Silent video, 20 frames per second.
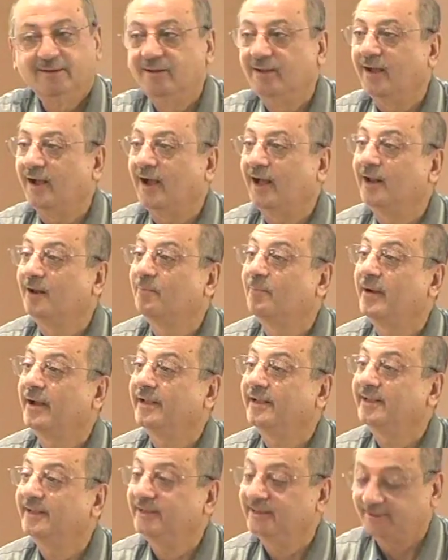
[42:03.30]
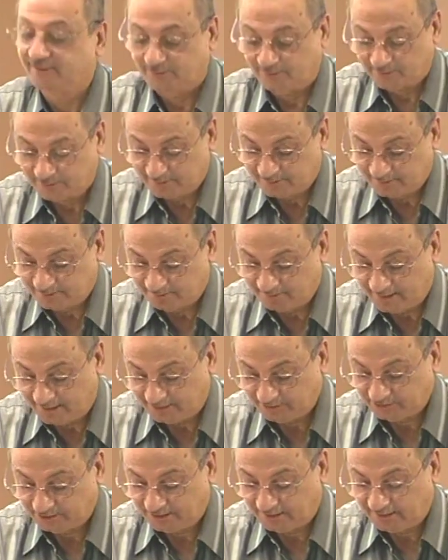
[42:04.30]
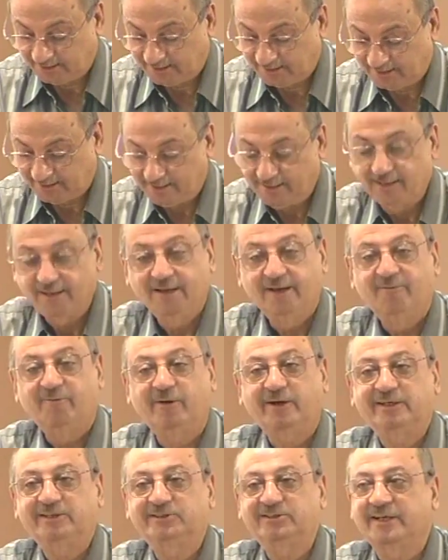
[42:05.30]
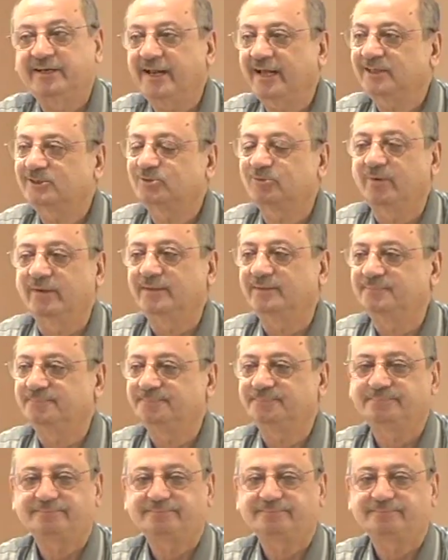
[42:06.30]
Al-baytu. MashaAllah. What is the next one?